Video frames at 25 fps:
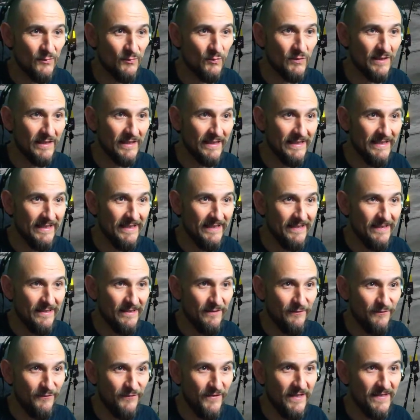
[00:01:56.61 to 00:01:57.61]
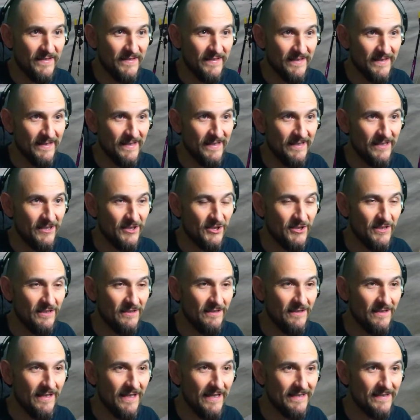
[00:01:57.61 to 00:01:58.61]
Yes, as I said,
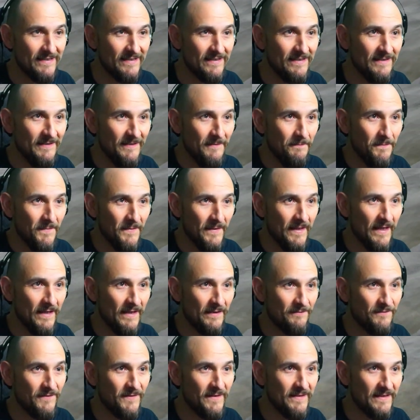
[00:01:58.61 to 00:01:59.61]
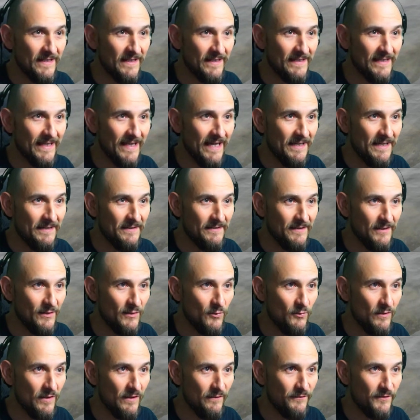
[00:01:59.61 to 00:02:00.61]
especially the baitfish, they swim a
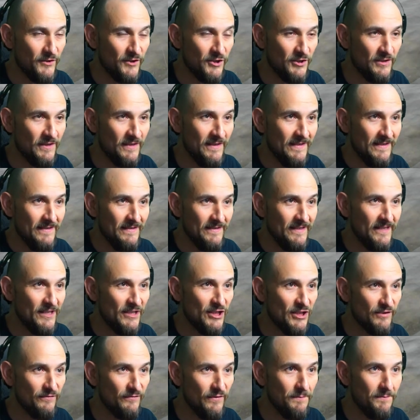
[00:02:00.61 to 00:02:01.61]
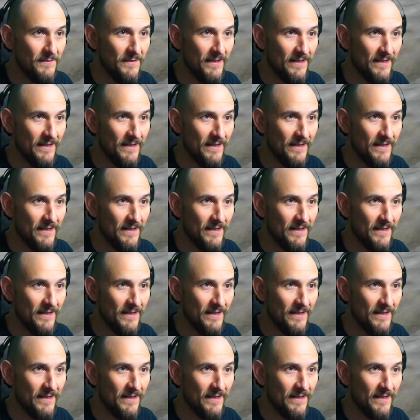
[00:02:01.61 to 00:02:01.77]
around in such an area.